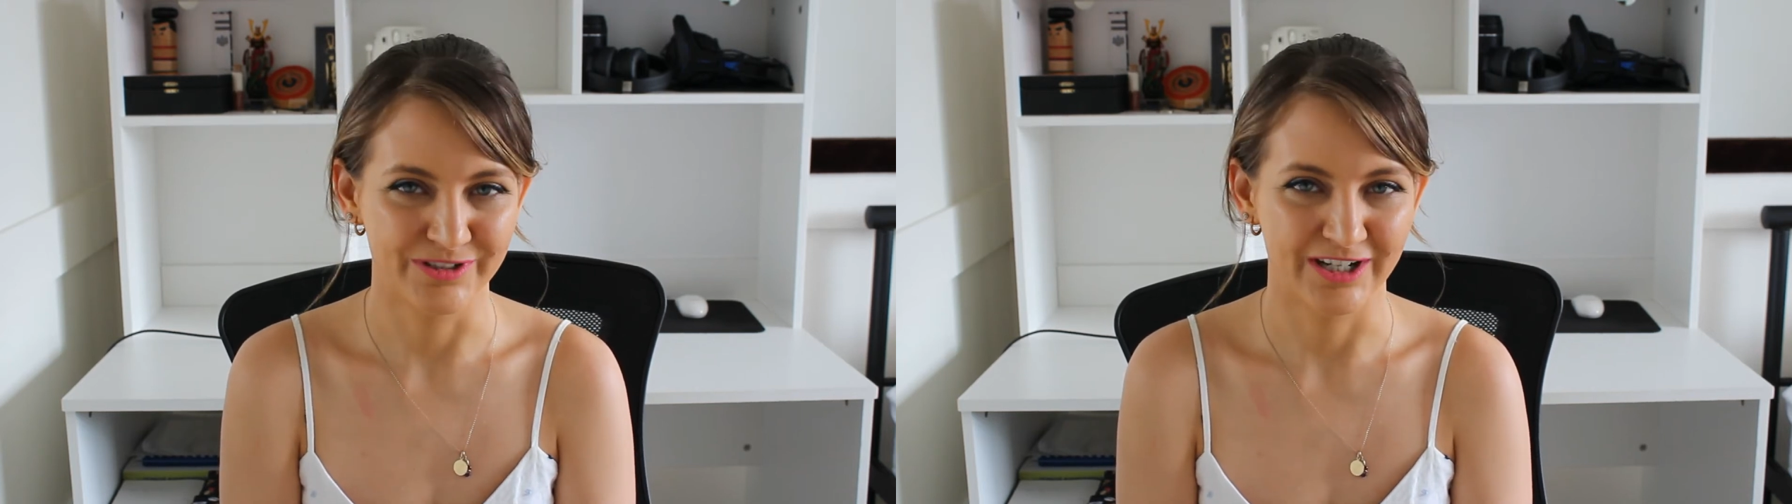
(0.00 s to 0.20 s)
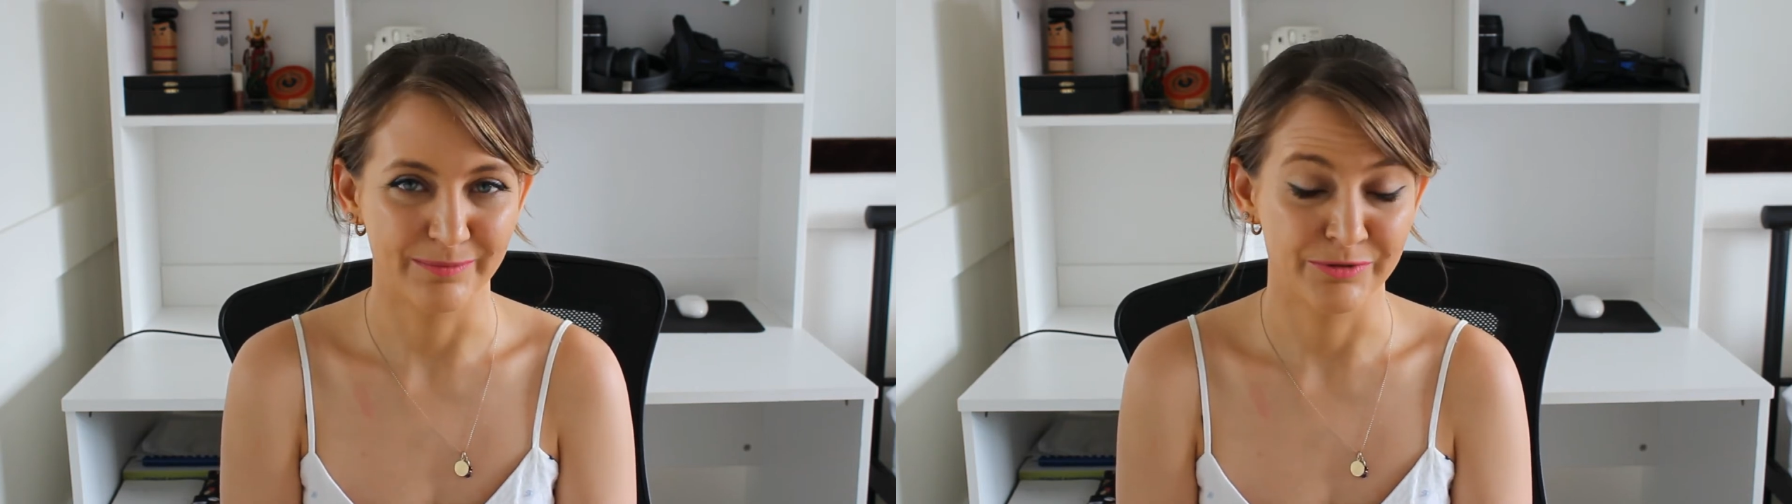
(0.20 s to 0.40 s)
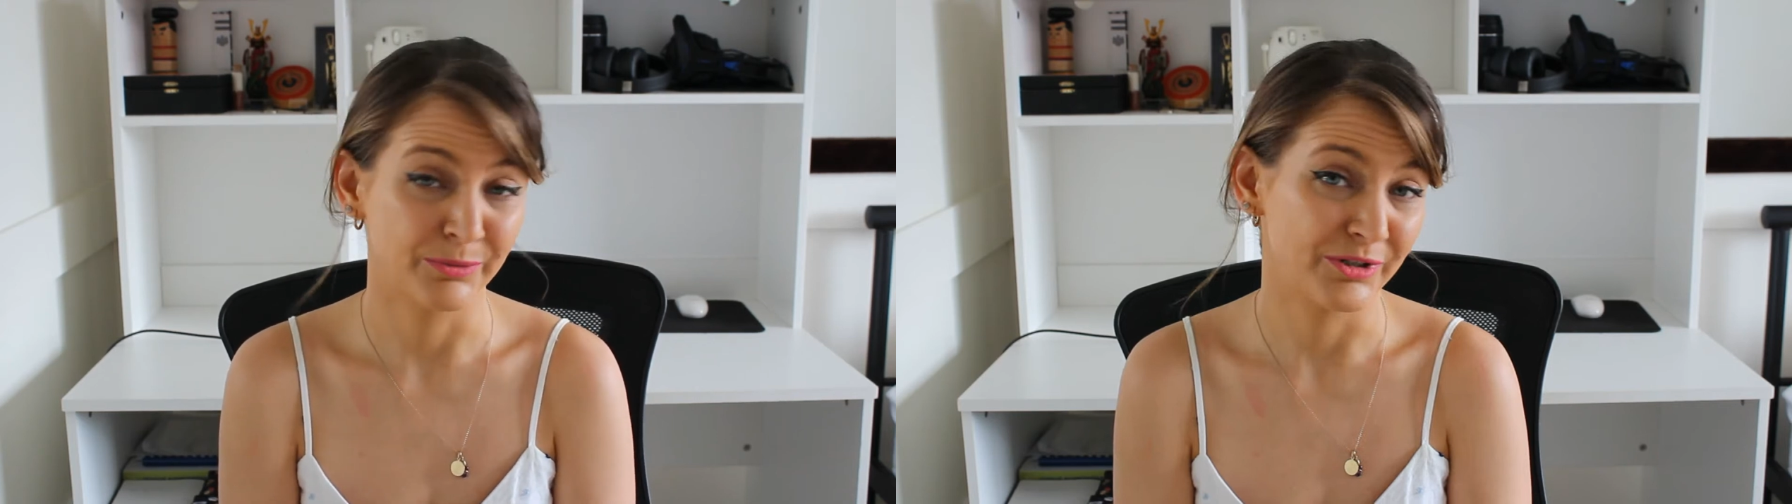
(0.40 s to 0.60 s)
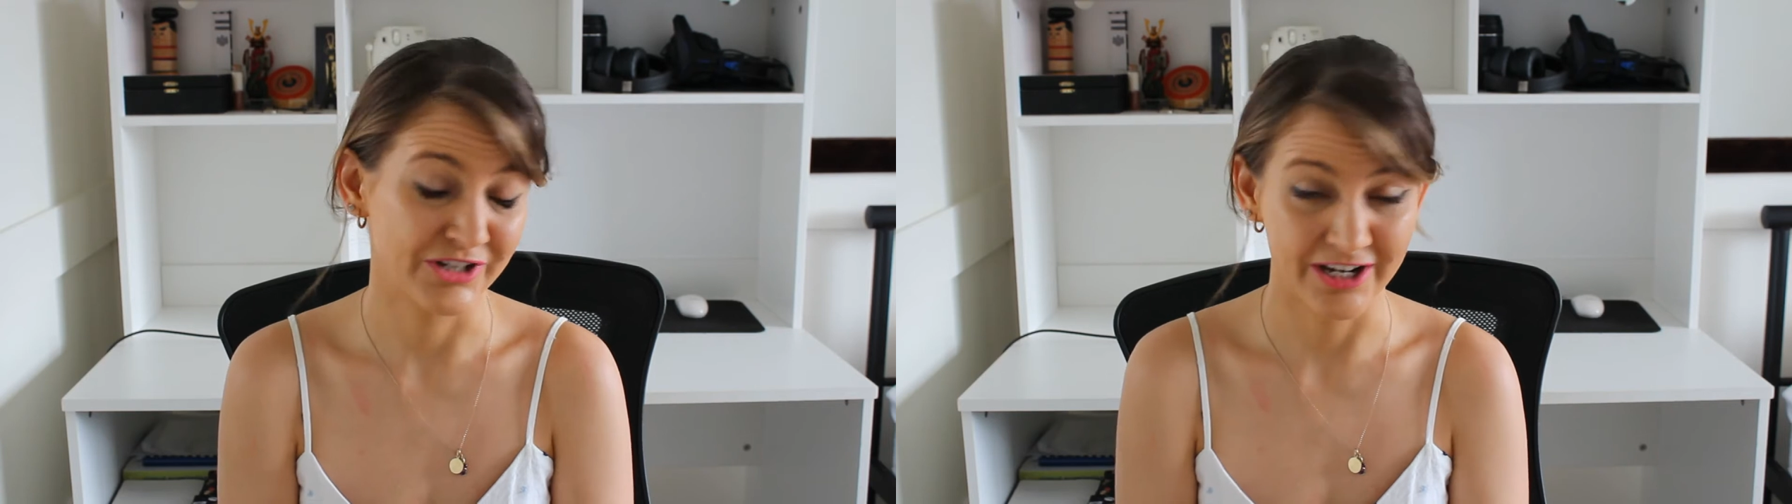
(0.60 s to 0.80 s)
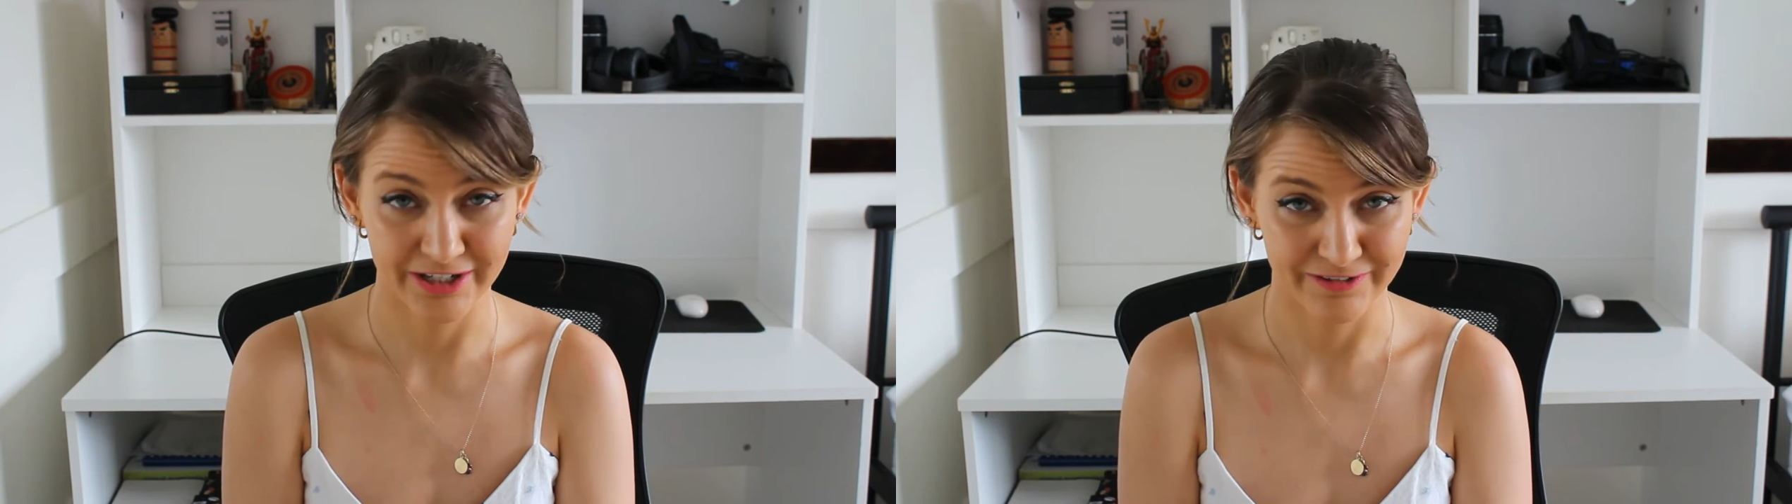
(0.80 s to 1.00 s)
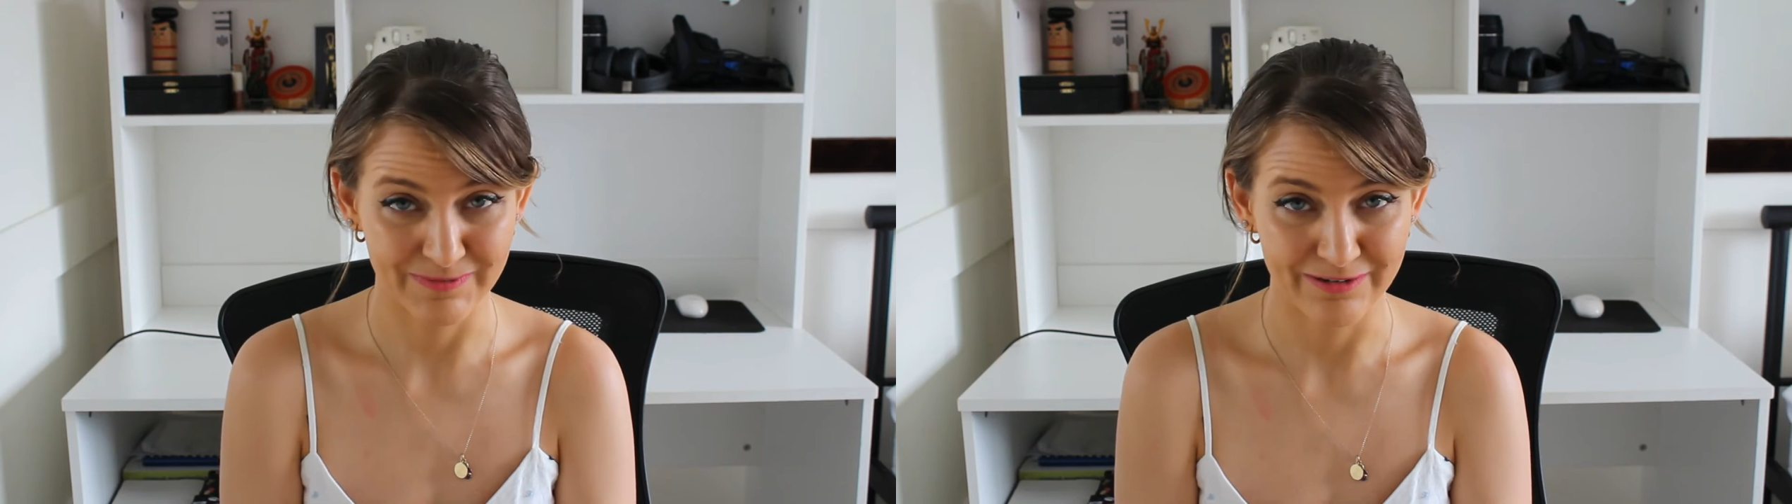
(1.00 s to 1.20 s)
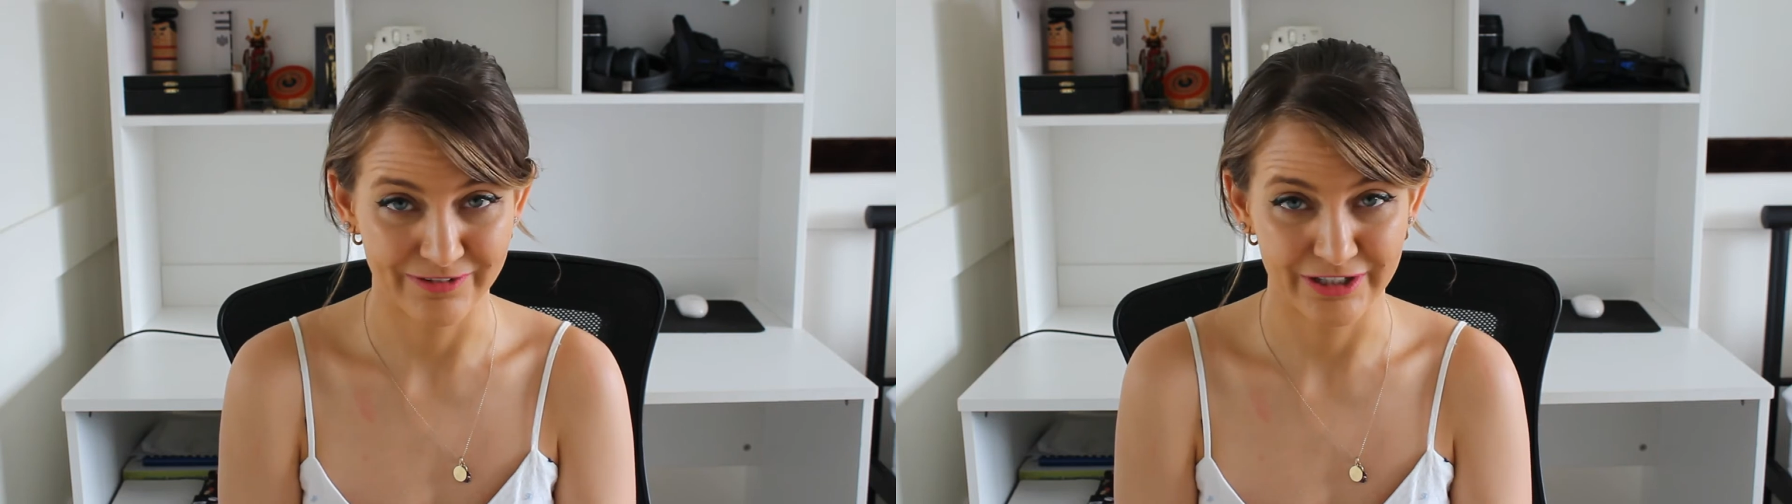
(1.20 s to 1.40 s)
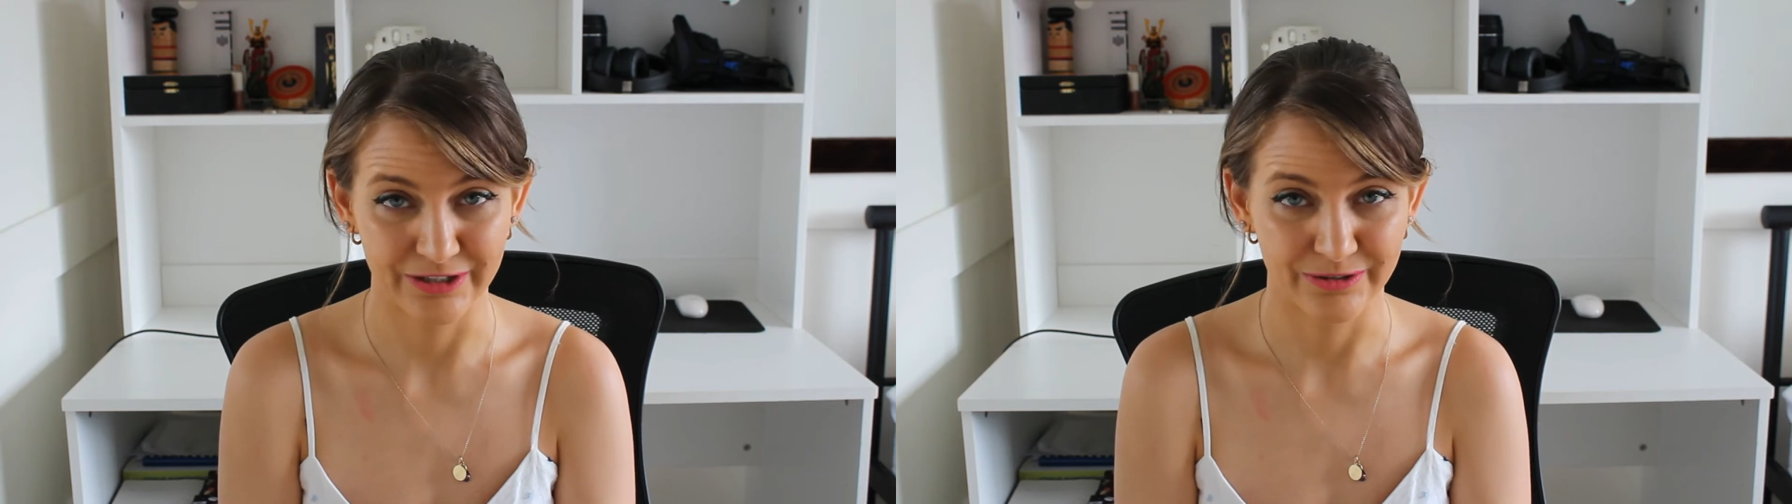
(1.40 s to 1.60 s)
times or watched any of my
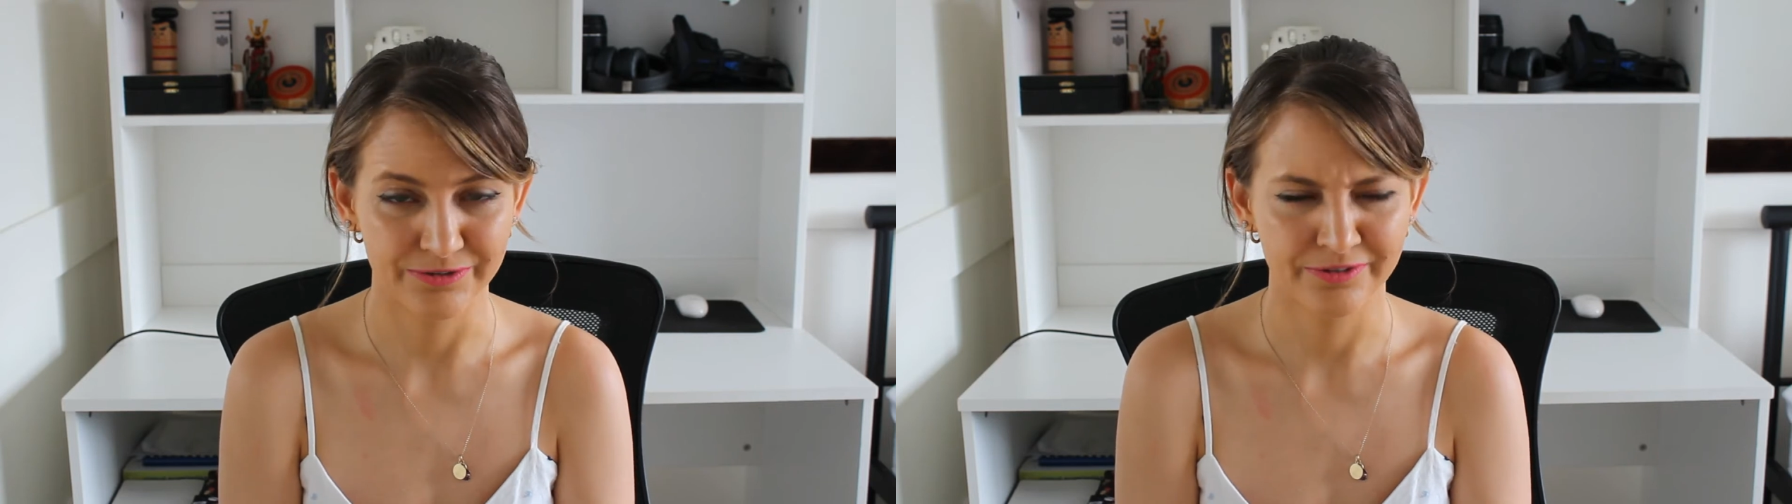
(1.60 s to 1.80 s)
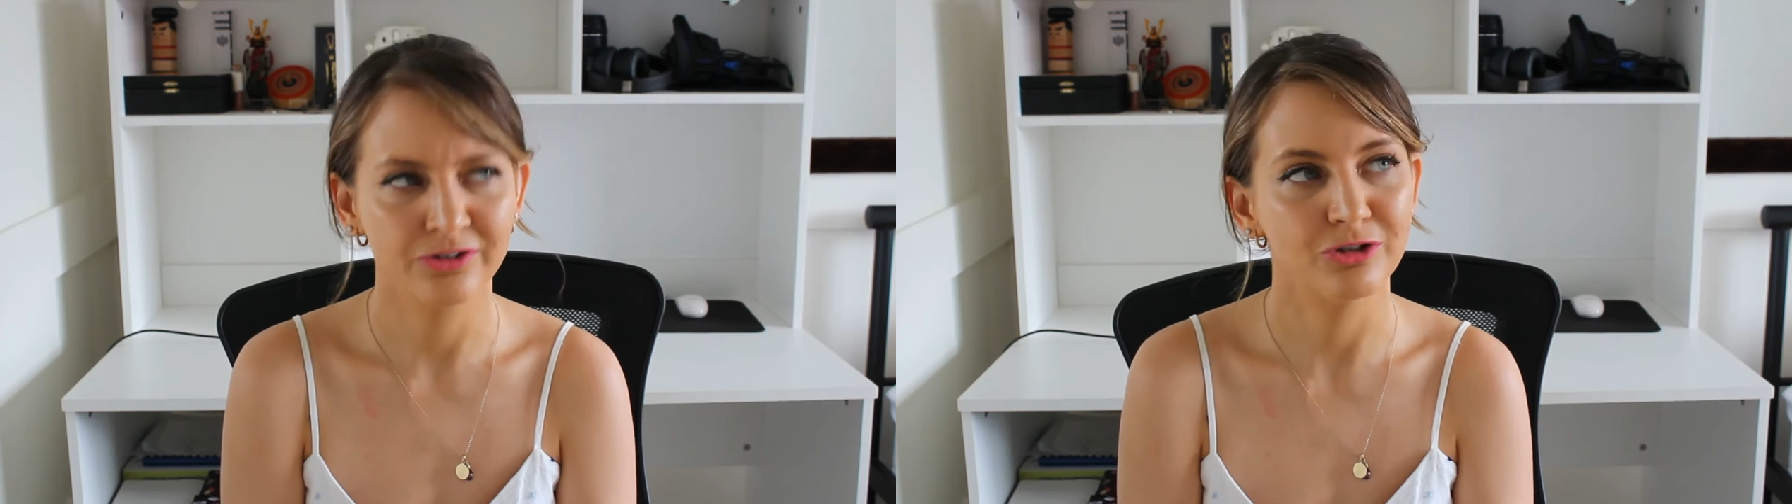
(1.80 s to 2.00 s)
videos,